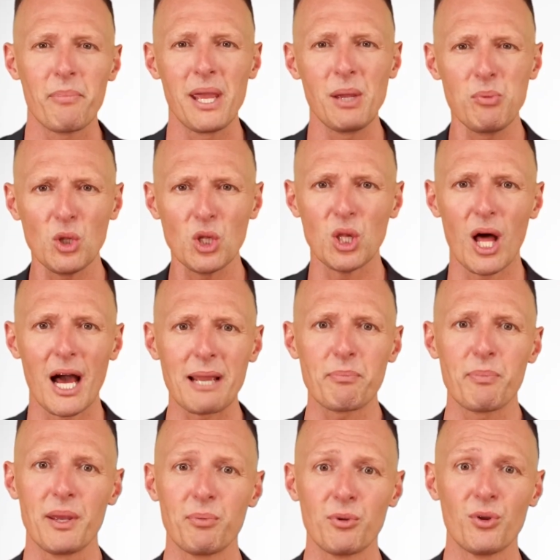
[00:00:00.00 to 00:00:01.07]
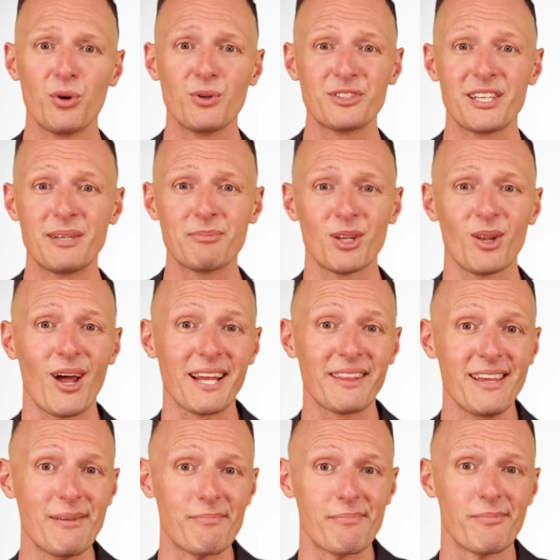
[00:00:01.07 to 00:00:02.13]
people like people who seem to like
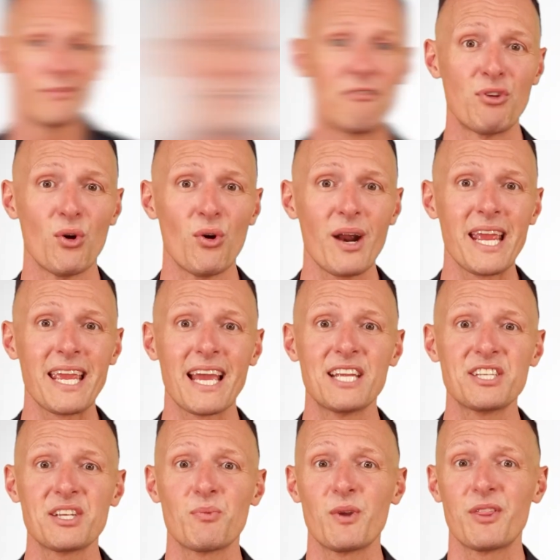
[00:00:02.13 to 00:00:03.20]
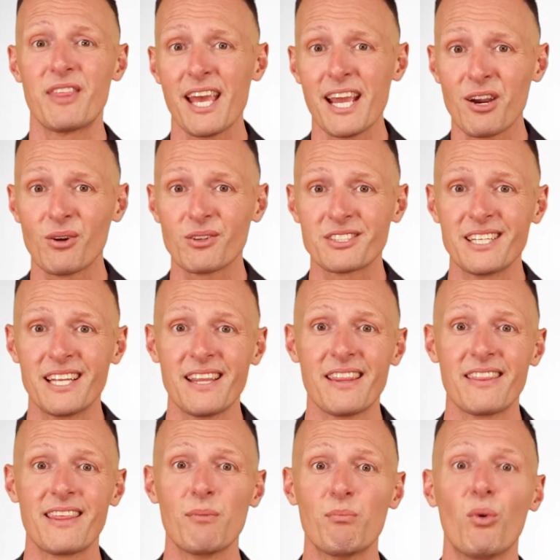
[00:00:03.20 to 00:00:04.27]
them. If you're engaging with their content,
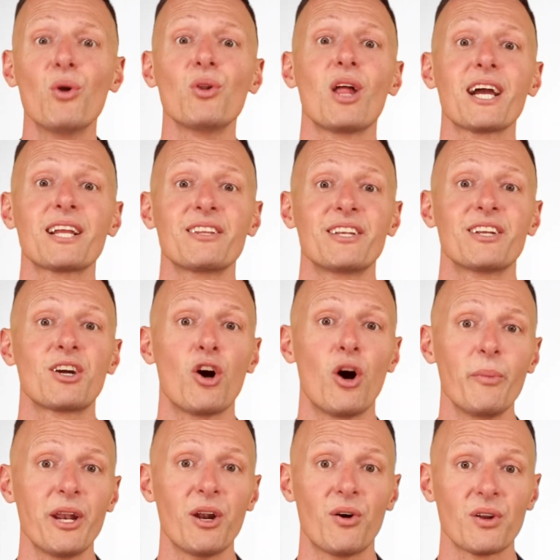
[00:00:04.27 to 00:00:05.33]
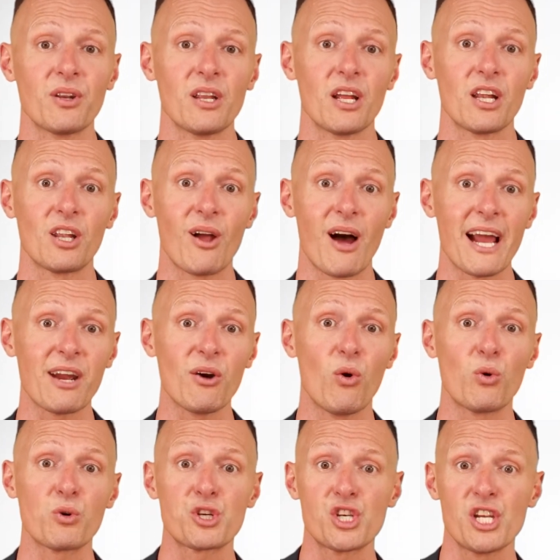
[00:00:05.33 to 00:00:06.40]
they're more likely to comment on, like,
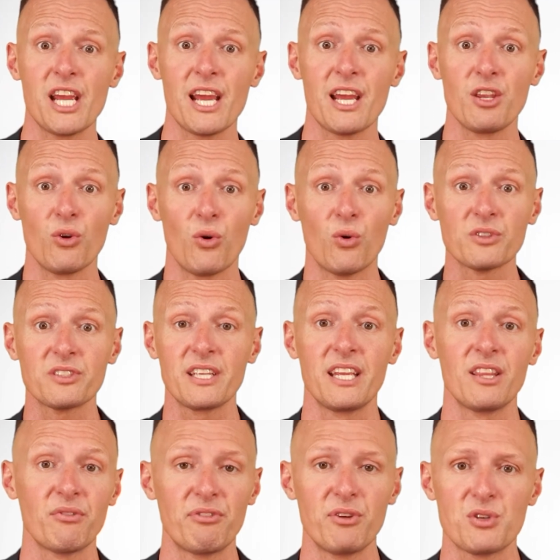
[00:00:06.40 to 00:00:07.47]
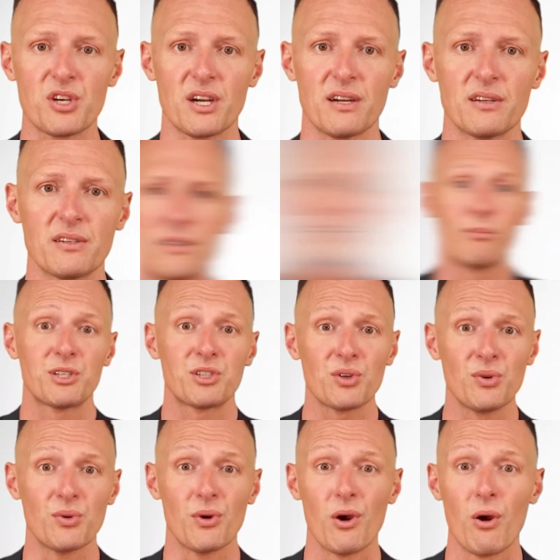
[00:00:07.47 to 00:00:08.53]
or share yours in the future. Number
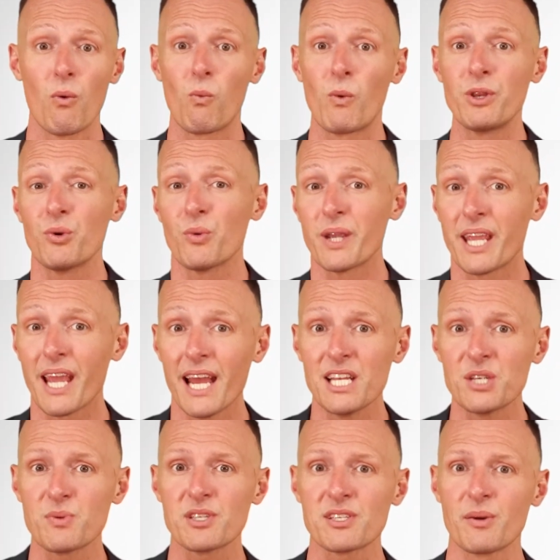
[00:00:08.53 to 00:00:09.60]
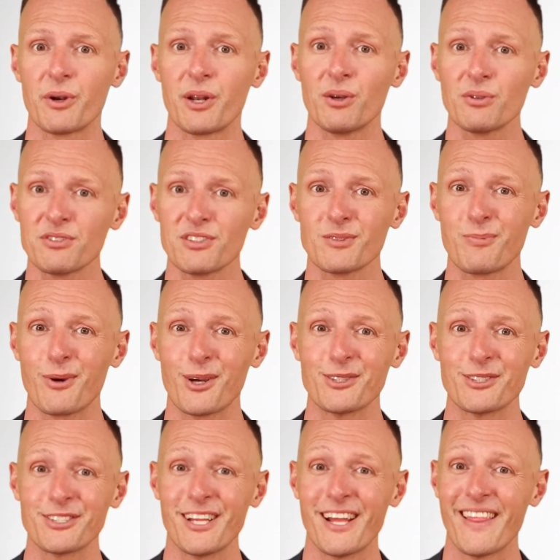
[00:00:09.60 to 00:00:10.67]
two, when you engage with someone else's
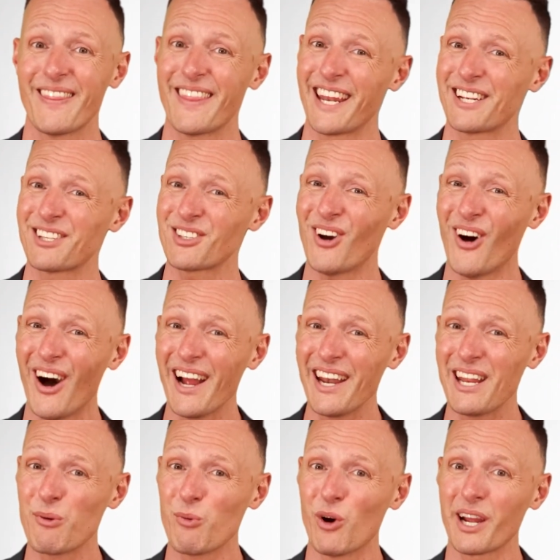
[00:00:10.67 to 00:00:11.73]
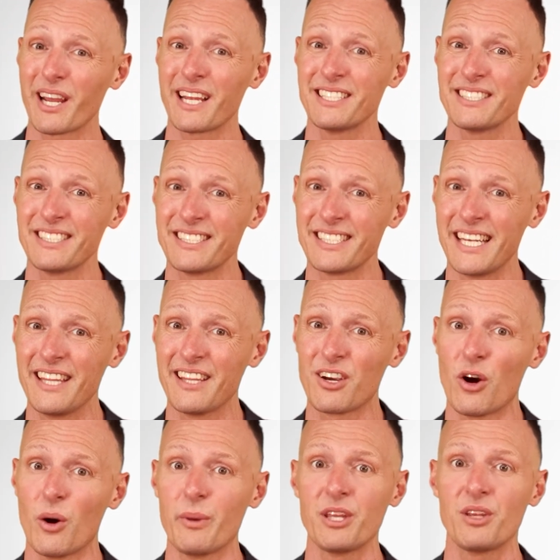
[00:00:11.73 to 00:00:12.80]
post, that entire network can see the
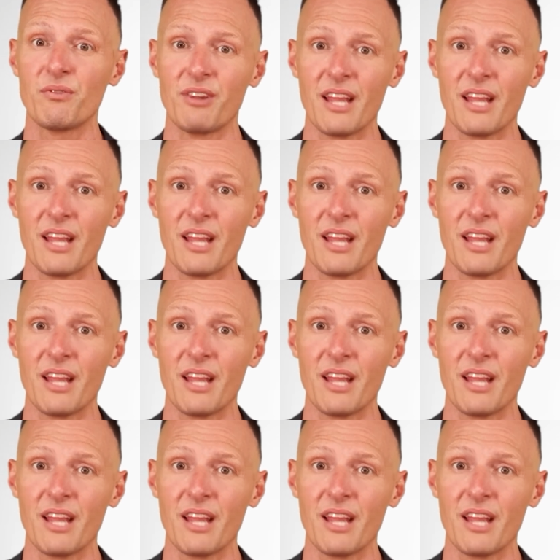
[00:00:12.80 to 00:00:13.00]
comment you've